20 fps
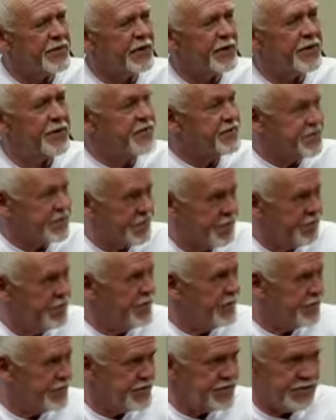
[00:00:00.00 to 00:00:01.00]
I
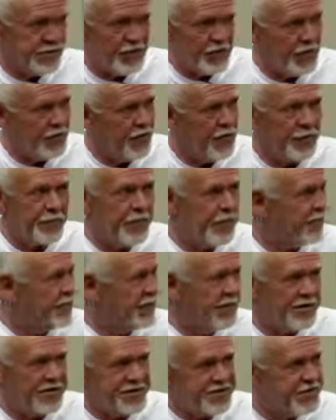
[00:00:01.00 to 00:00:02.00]
consider the use of the oil
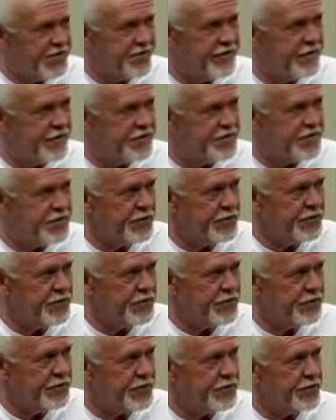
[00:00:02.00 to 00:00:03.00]
perfectly safe for
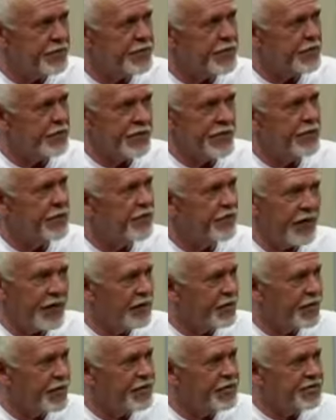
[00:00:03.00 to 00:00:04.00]
children, you know, of
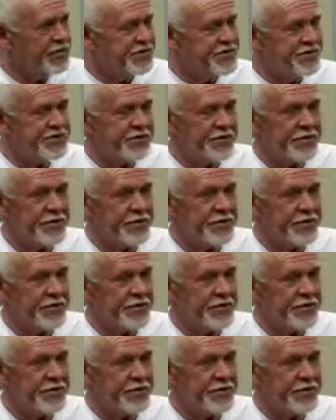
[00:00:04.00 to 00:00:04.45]
all ages.